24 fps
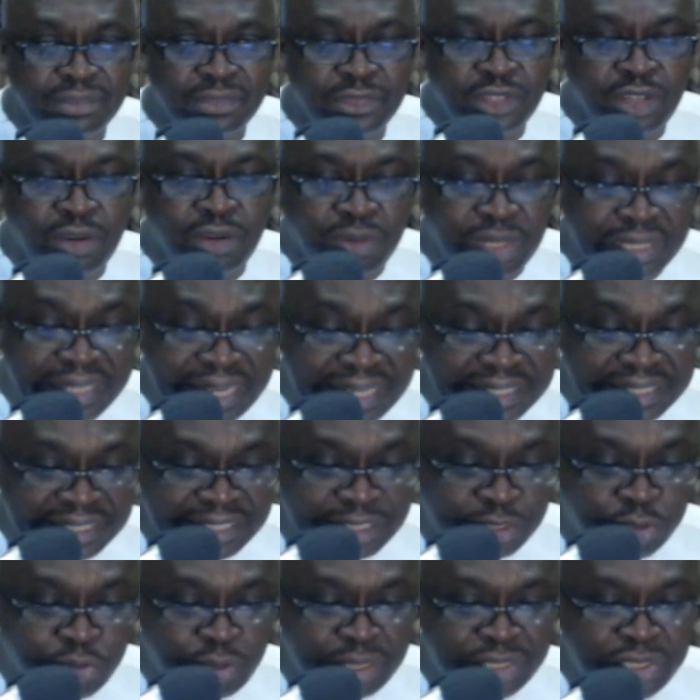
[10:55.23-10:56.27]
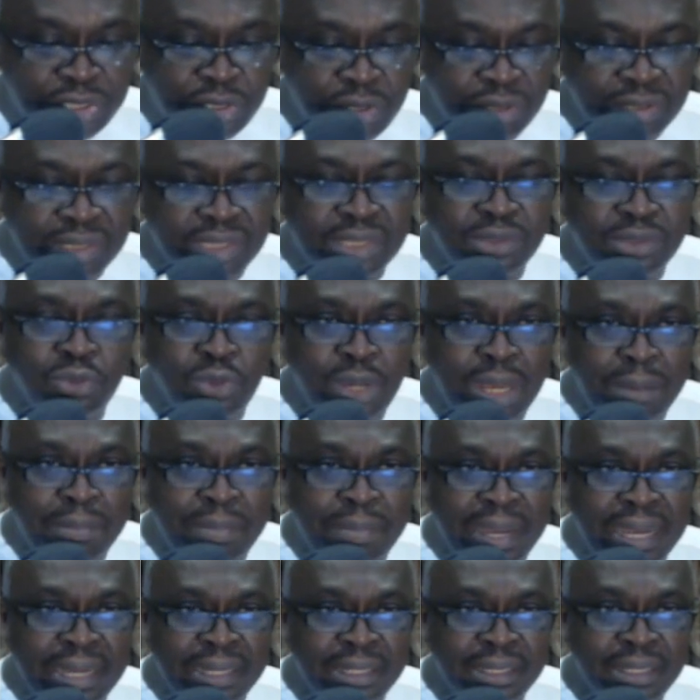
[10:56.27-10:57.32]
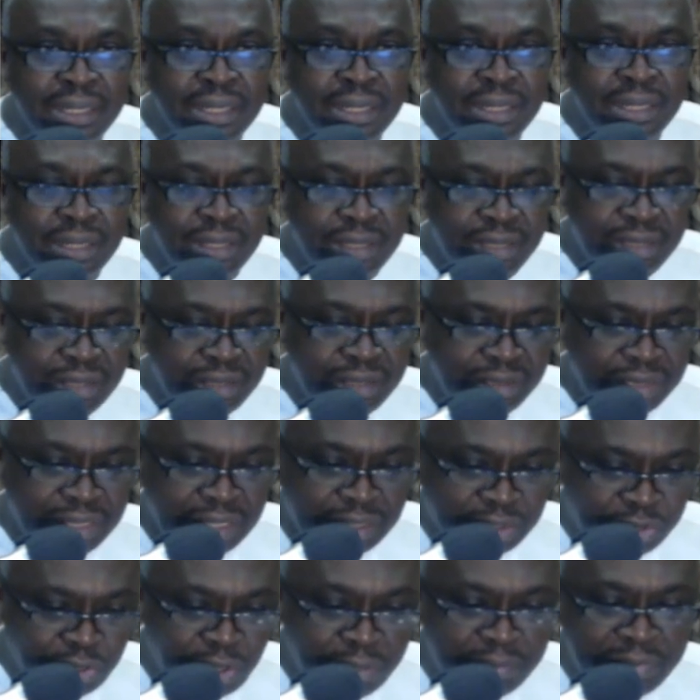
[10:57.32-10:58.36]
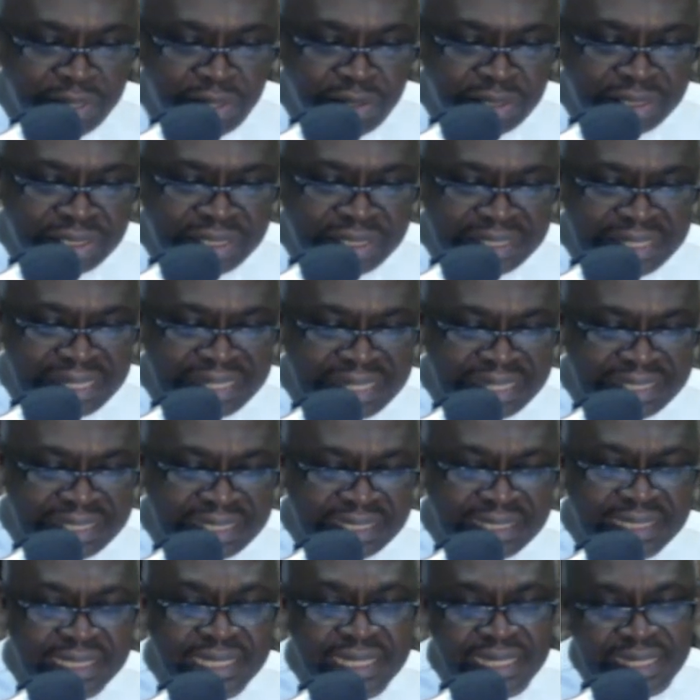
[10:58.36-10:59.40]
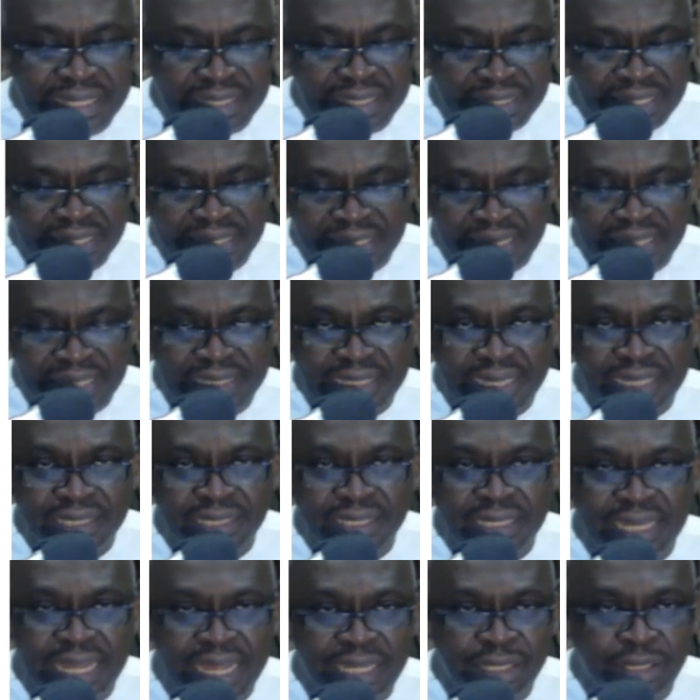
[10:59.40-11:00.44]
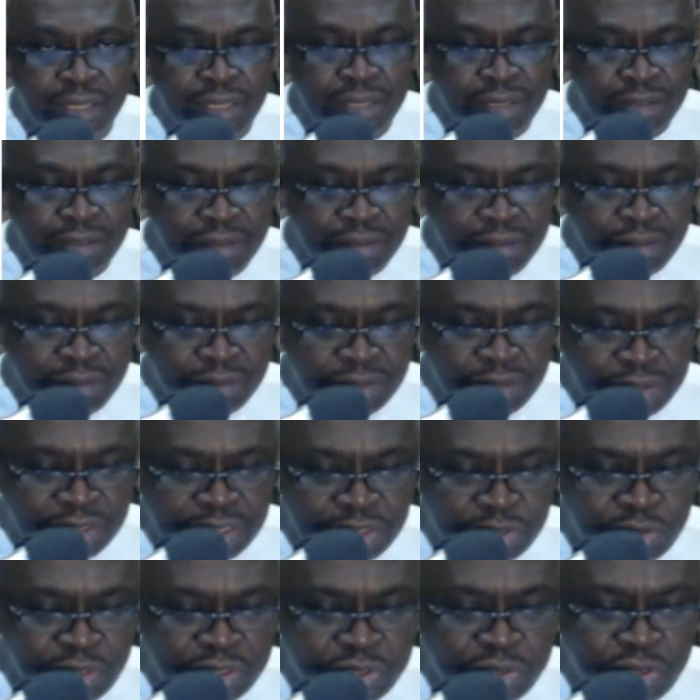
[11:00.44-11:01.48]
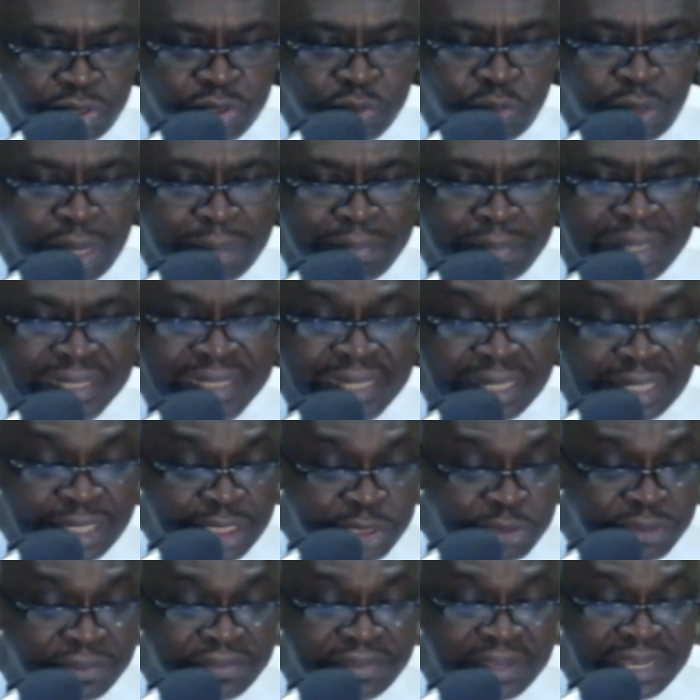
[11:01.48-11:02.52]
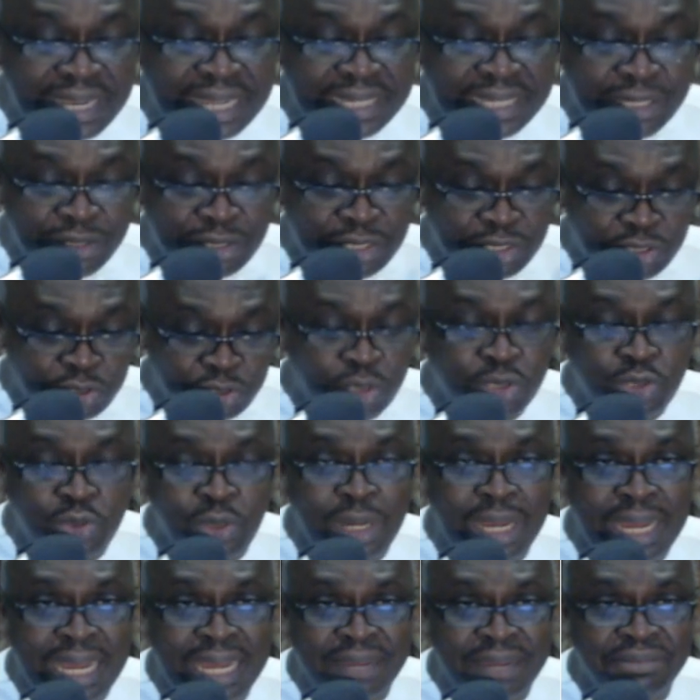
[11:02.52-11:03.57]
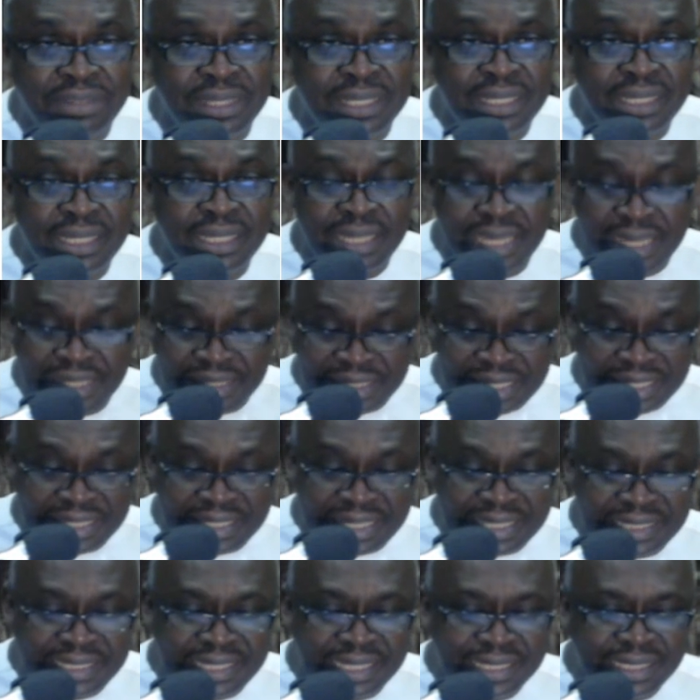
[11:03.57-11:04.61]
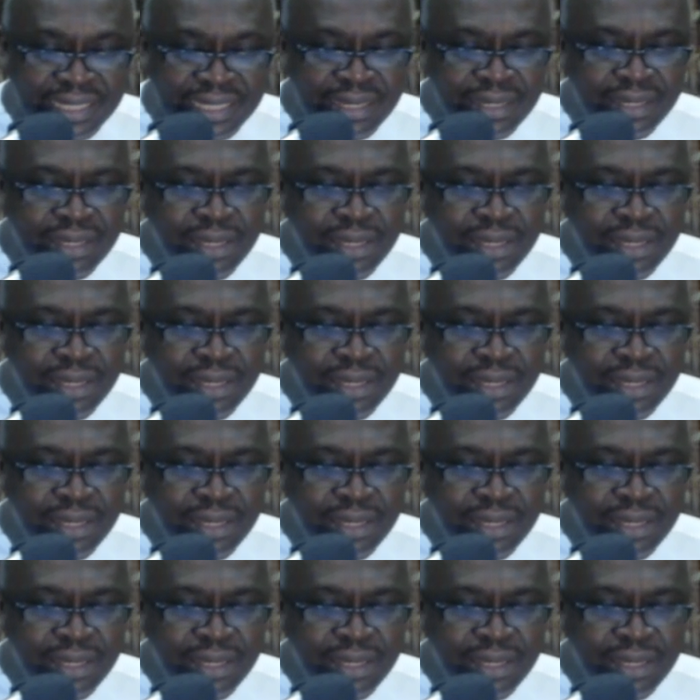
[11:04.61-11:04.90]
Because there are situations whereby the top illustrated entity is the greatest. There are situations whereby the little figure, the result you are having is the greatest.